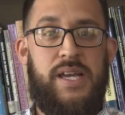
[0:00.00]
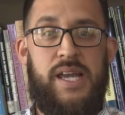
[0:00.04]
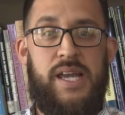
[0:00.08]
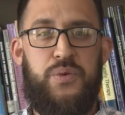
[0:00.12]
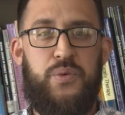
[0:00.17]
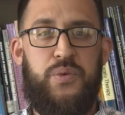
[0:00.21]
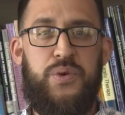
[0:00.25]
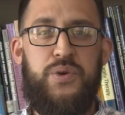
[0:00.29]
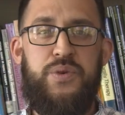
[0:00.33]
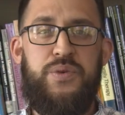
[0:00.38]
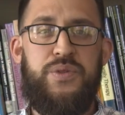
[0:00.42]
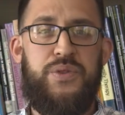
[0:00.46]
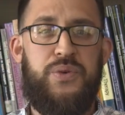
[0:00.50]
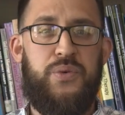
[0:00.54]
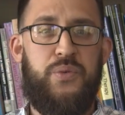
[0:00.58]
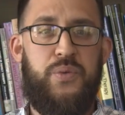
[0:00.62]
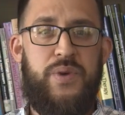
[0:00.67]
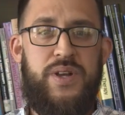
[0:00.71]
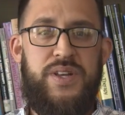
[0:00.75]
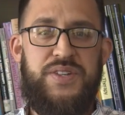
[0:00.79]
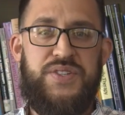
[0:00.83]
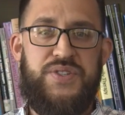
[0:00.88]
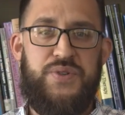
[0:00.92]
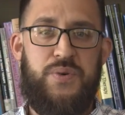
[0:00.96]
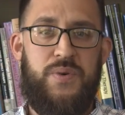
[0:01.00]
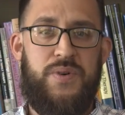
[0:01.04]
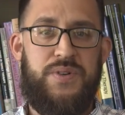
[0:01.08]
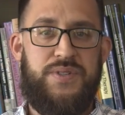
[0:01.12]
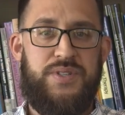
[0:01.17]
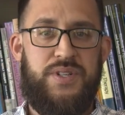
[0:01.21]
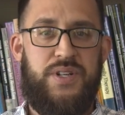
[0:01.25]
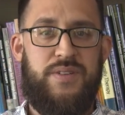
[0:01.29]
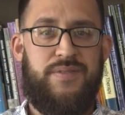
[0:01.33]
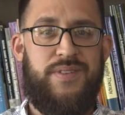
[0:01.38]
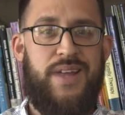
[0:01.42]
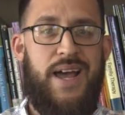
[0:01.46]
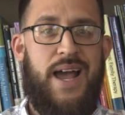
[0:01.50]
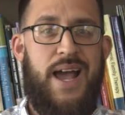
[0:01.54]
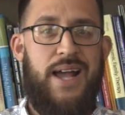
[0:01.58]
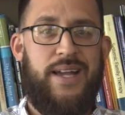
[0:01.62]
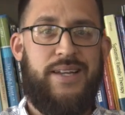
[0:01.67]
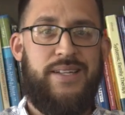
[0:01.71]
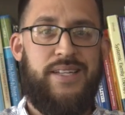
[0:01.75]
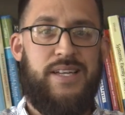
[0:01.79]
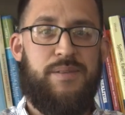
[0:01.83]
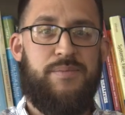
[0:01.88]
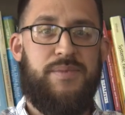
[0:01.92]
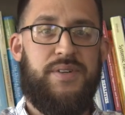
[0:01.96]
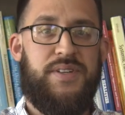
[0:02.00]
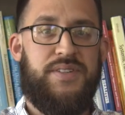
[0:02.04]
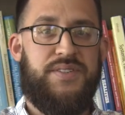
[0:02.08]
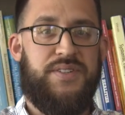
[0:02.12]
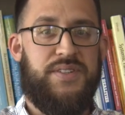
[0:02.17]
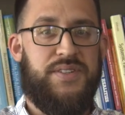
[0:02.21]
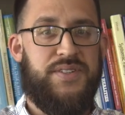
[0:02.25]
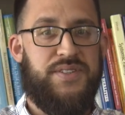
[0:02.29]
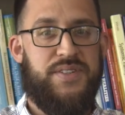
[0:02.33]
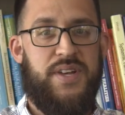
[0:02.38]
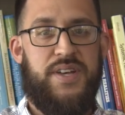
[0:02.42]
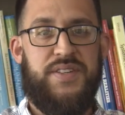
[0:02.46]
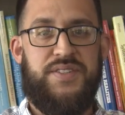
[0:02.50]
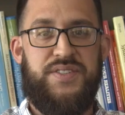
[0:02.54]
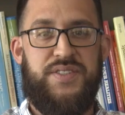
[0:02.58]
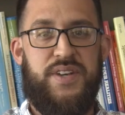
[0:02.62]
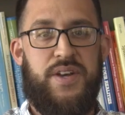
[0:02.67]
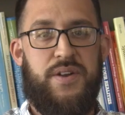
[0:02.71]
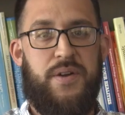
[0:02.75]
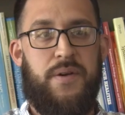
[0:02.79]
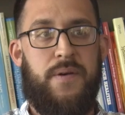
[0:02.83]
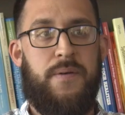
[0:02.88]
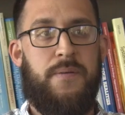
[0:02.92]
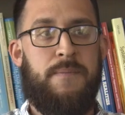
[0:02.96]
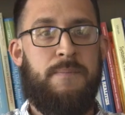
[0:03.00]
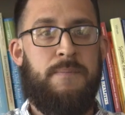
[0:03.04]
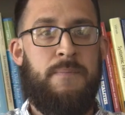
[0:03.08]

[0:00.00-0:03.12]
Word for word: through the resource of the Academic Success Center,